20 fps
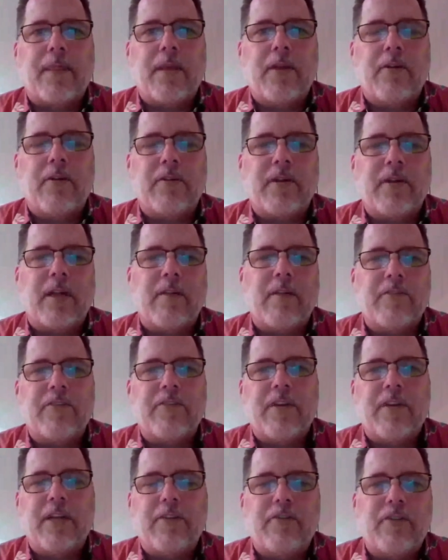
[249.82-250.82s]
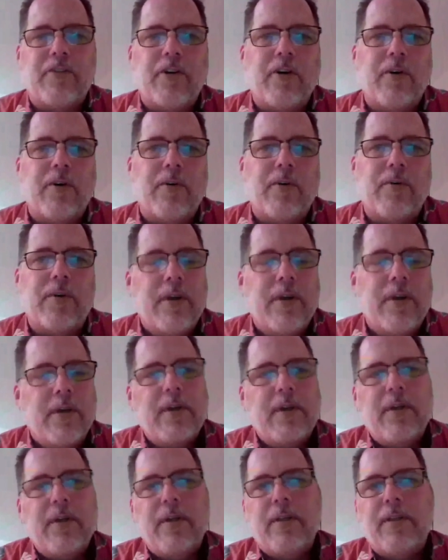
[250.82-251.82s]
Television had shown
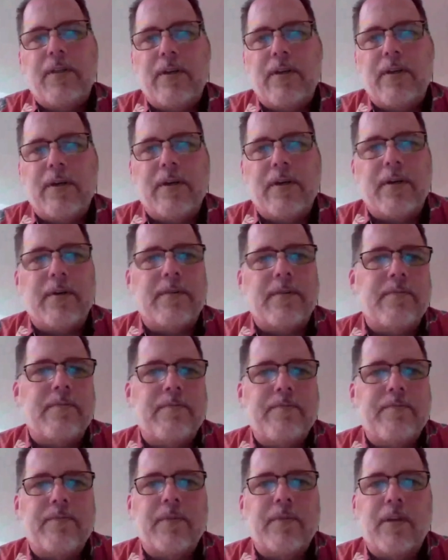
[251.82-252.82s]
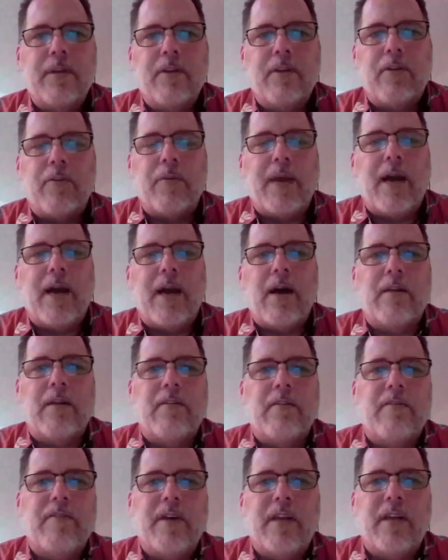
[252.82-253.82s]
the reality
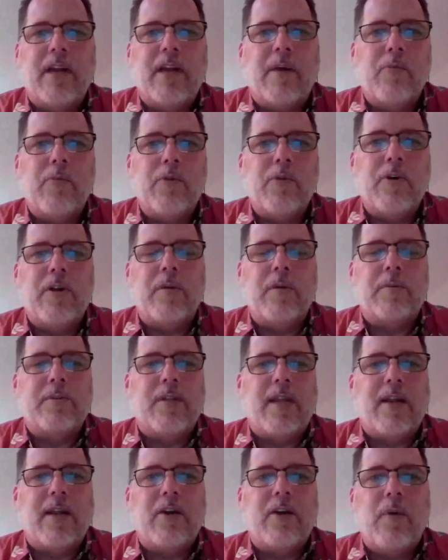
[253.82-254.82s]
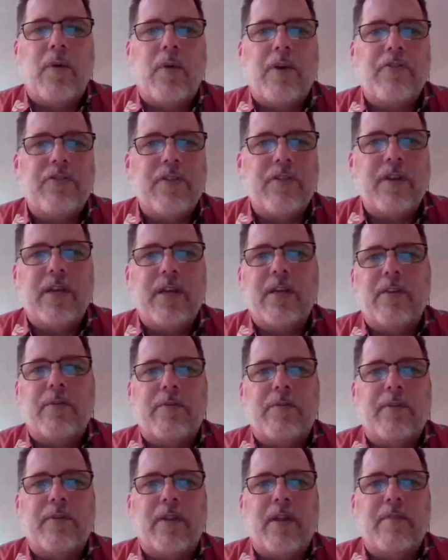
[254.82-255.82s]
of the Vietnam War. There was a lot of questioning. There
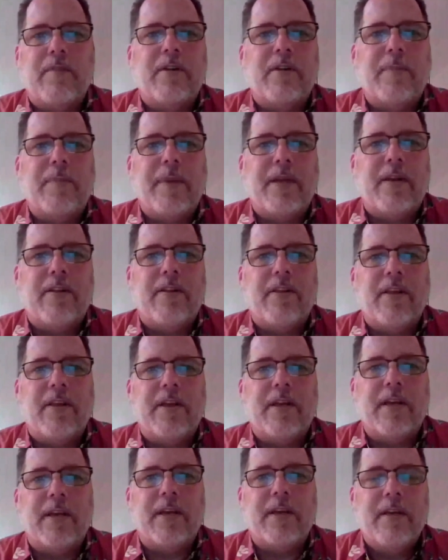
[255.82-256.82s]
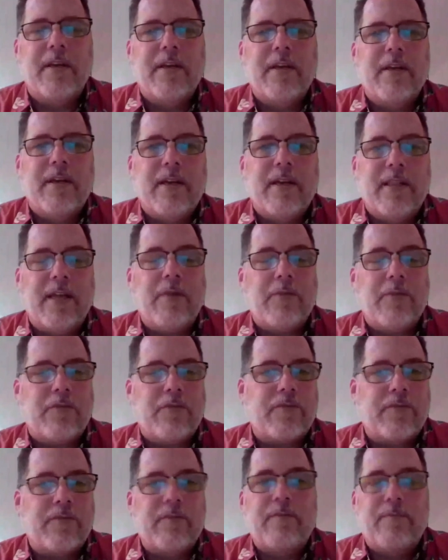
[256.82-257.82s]
was a lot of independent thinking, and that
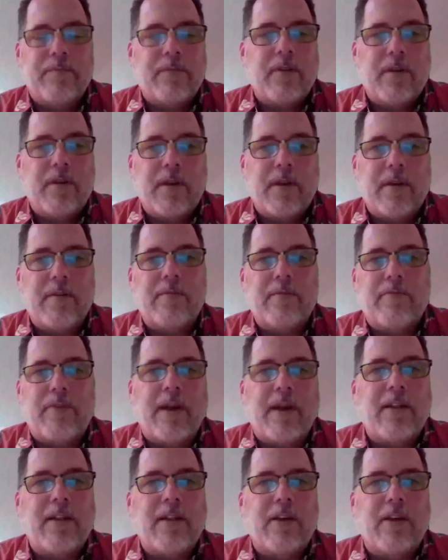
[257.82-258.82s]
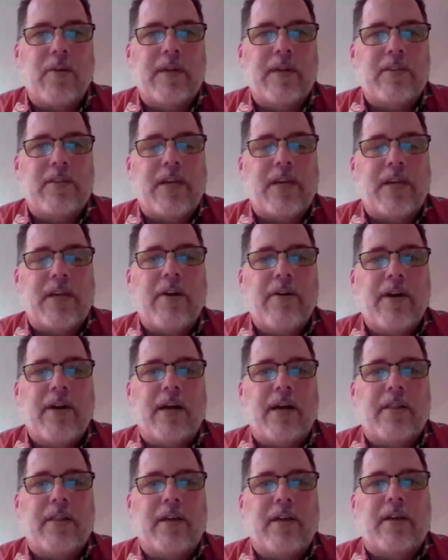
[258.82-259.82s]
was, frankly, quite scary.
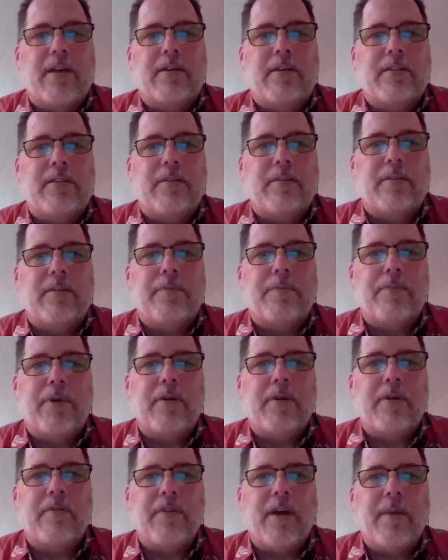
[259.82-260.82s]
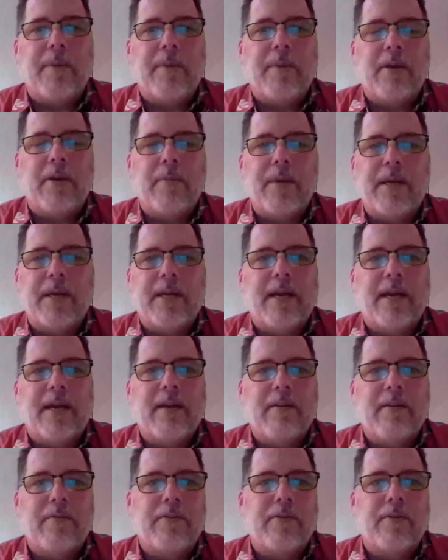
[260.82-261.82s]
I think as a period of time. I know my dad
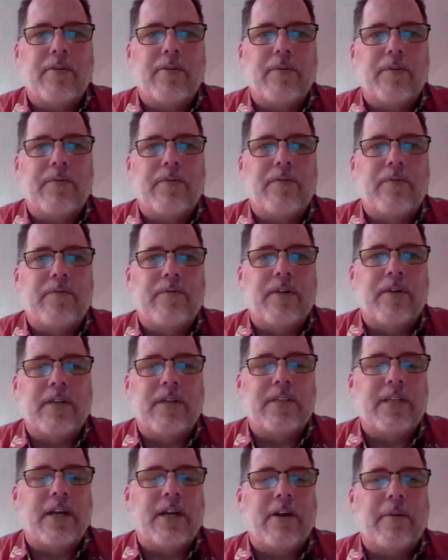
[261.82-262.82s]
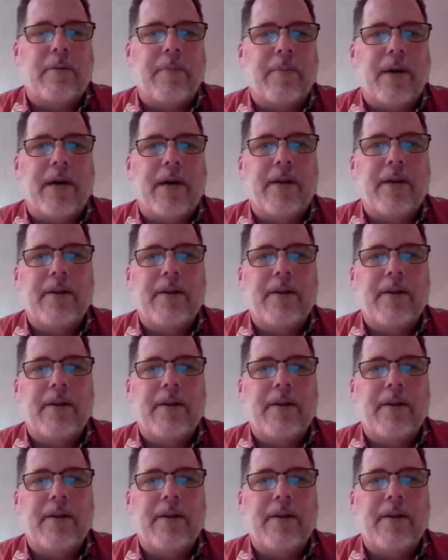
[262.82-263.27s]
lived through it and was very scared by it.